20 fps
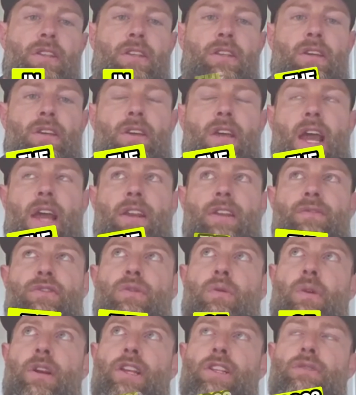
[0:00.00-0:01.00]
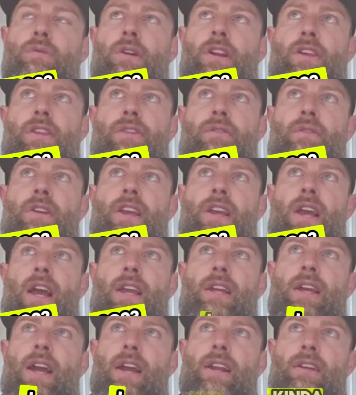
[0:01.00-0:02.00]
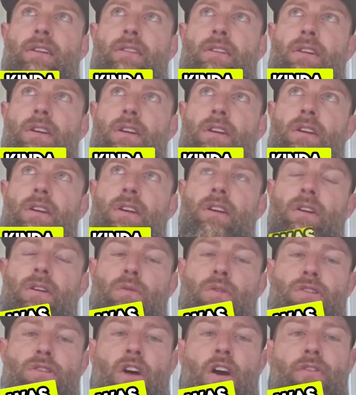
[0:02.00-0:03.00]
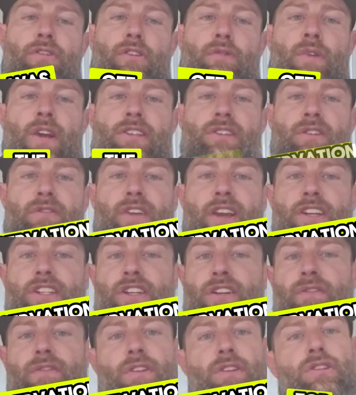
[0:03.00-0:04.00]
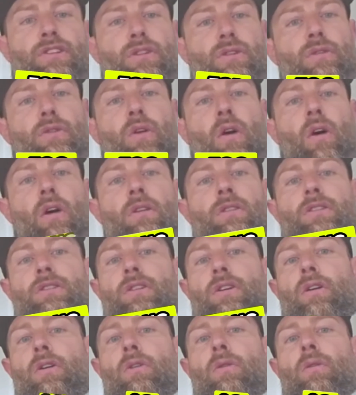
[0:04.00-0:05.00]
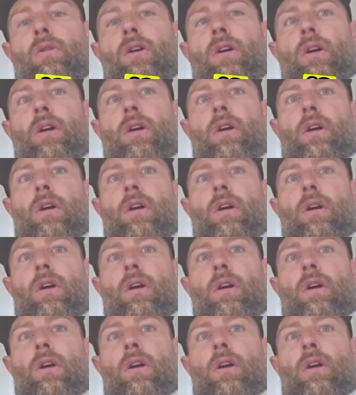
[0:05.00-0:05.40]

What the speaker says: the end of 2023, I kind of was off the reservation for too long. So